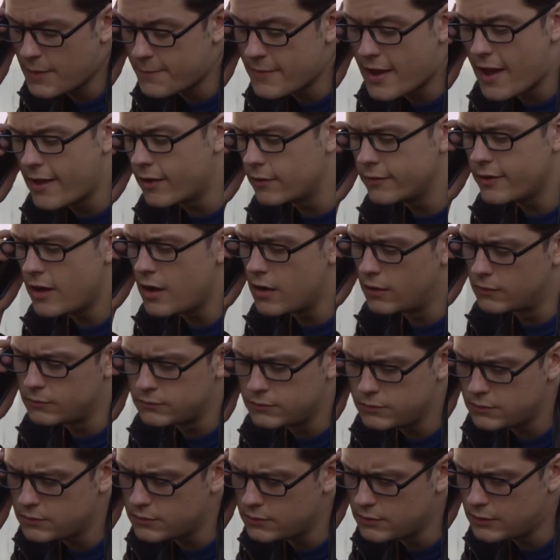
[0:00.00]
I mean, I don't know.
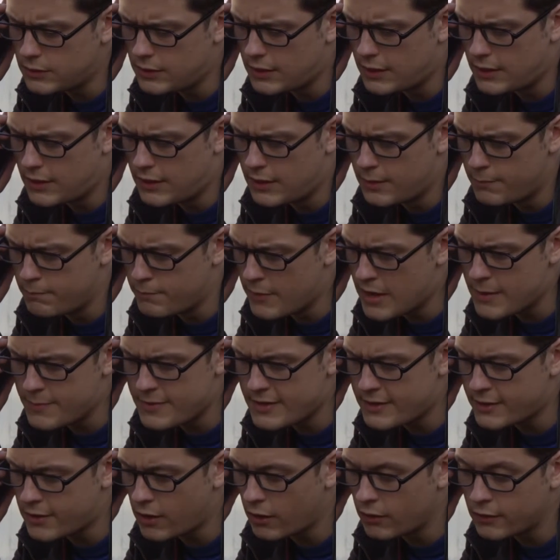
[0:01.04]

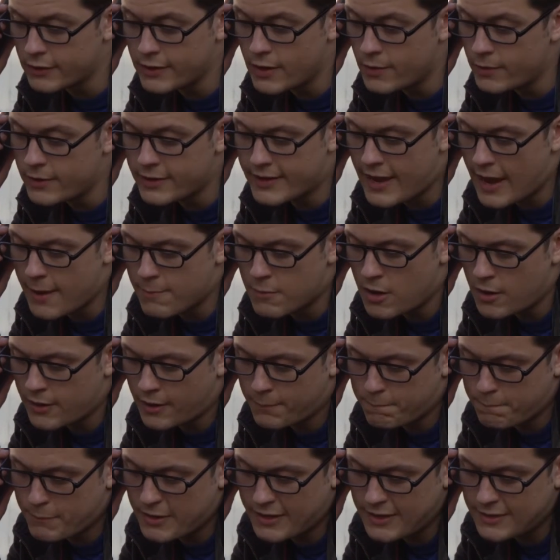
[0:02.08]
Maybe Carleone came up
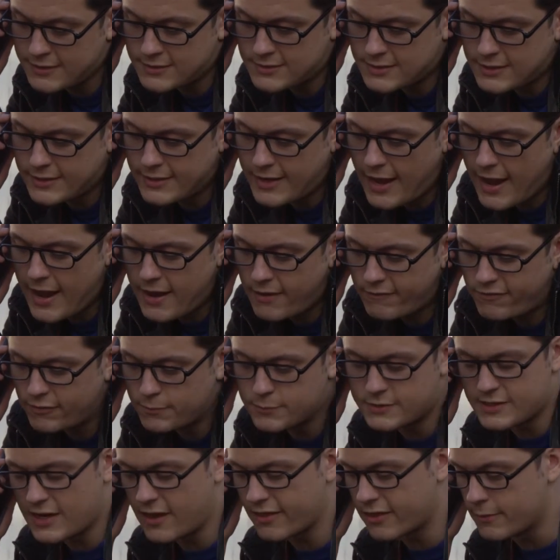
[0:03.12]
against a gang
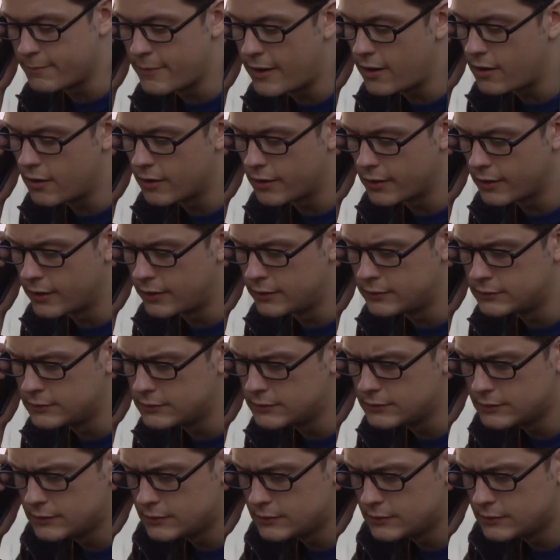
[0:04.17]
from South America.